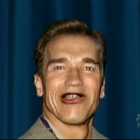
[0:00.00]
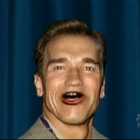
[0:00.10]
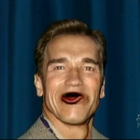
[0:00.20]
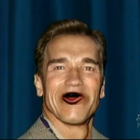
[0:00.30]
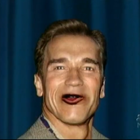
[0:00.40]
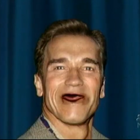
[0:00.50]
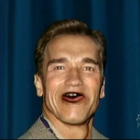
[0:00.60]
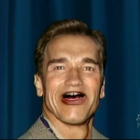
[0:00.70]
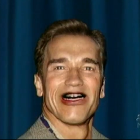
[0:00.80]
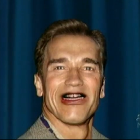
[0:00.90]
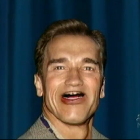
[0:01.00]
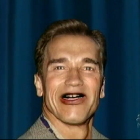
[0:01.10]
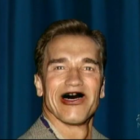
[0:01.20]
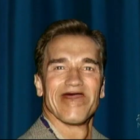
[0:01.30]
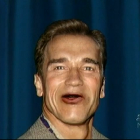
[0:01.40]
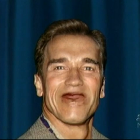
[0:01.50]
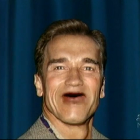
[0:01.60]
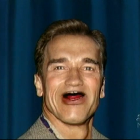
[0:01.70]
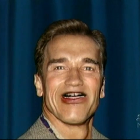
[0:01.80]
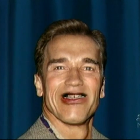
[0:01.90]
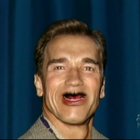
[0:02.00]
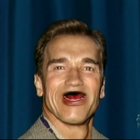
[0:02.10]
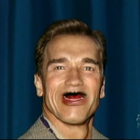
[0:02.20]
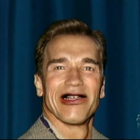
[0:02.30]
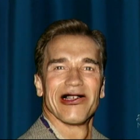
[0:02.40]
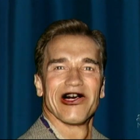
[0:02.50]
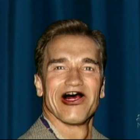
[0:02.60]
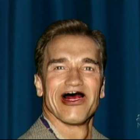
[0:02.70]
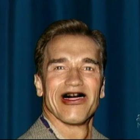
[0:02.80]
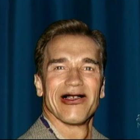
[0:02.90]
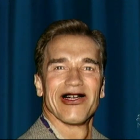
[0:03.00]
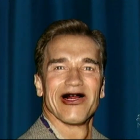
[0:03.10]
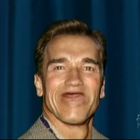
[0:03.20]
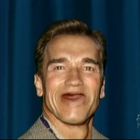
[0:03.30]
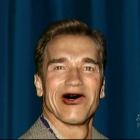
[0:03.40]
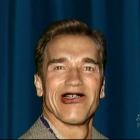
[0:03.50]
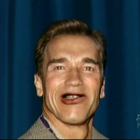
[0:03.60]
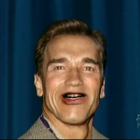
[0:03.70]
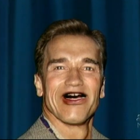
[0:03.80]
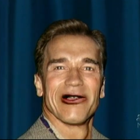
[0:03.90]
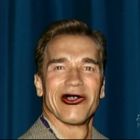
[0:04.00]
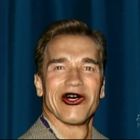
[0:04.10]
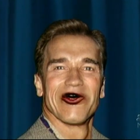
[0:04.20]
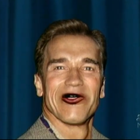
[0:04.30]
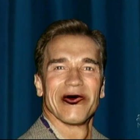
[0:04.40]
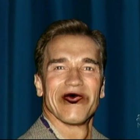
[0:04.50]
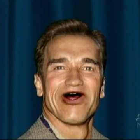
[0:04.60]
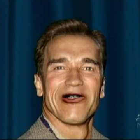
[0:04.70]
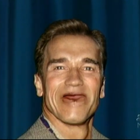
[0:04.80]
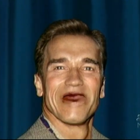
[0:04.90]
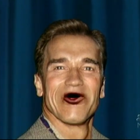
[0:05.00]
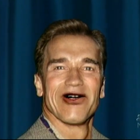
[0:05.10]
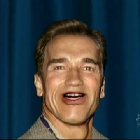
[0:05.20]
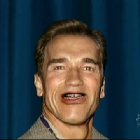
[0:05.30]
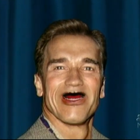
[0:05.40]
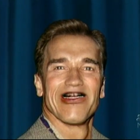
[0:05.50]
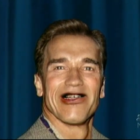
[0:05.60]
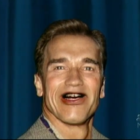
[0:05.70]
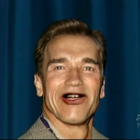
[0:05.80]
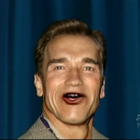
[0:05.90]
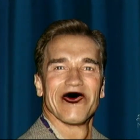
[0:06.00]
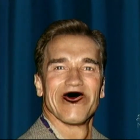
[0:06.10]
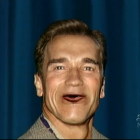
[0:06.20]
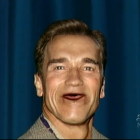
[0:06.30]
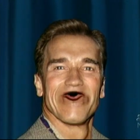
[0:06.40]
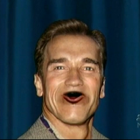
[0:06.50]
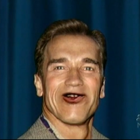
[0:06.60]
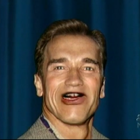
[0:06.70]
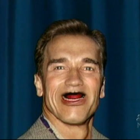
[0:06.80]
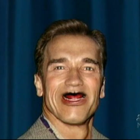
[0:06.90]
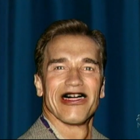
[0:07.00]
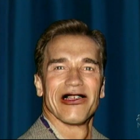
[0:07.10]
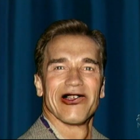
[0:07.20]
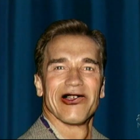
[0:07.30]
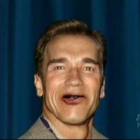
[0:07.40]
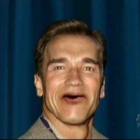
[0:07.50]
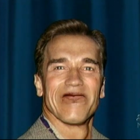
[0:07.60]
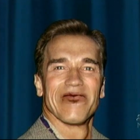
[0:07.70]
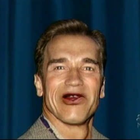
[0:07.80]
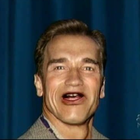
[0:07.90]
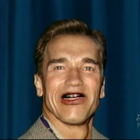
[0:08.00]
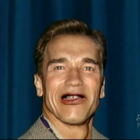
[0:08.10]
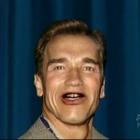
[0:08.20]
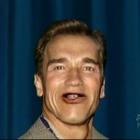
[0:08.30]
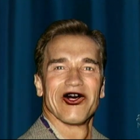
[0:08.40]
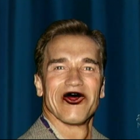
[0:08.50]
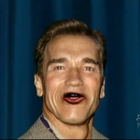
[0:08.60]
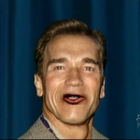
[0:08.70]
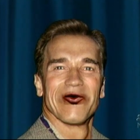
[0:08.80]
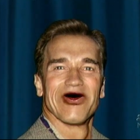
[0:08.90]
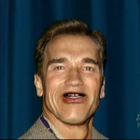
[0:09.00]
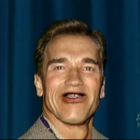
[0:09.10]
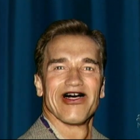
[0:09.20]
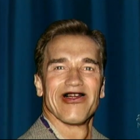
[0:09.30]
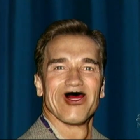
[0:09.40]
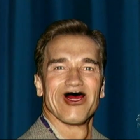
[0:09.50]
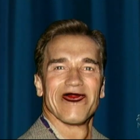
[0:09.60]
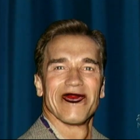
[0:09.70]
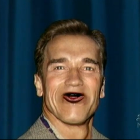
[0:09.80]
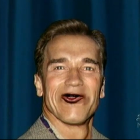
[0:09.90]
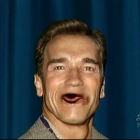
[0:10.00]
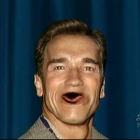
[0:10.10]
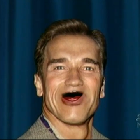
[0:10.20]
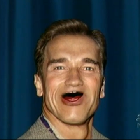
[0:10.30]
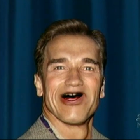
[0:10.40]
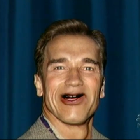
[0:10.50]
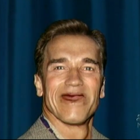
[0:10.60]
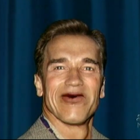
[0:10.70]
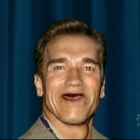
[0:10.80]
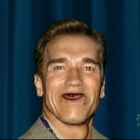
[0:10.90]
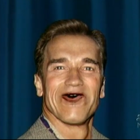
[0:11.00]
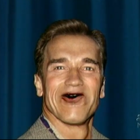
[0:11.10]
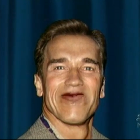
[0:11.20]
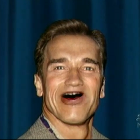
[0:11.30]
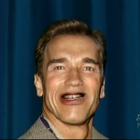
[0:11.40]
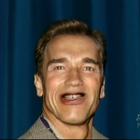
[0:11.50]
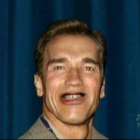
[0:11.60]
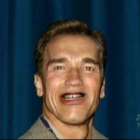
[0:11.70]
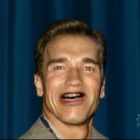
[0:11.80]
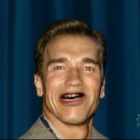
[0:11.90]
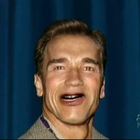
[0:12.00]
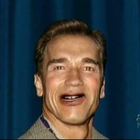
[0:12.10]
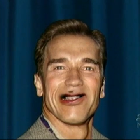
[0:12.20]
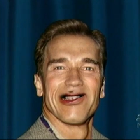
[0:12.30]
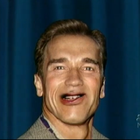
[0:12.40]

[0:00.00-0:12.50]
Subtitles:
the earthquake and I grabbed it by its ass. And then I pressed against the earthquake's perky 19-year-old fault lines. Then the earthquake said, "I thought you hired me for my skills."